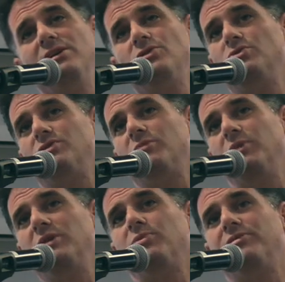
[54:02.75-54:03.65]
of the issues that
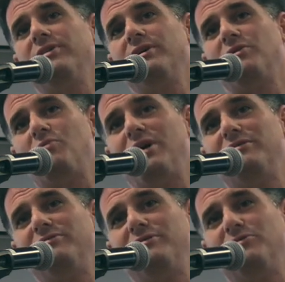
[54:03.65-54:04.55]
people think are
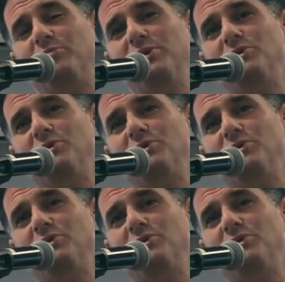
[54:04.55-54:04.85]
relevant for